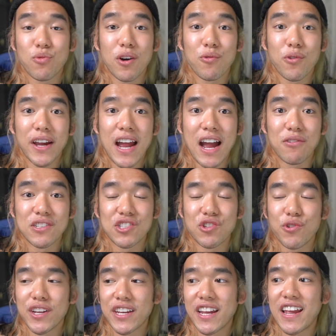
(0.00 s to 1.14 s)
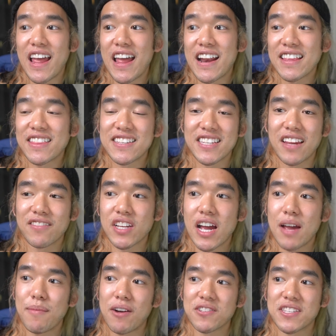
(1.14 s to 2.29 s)
one way I was doing it. And at the same
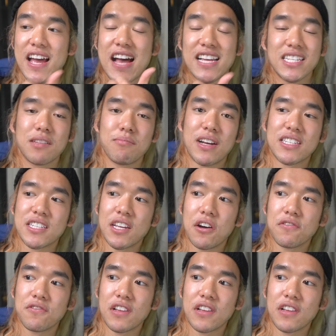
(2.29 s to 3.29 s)
time, I was asking myself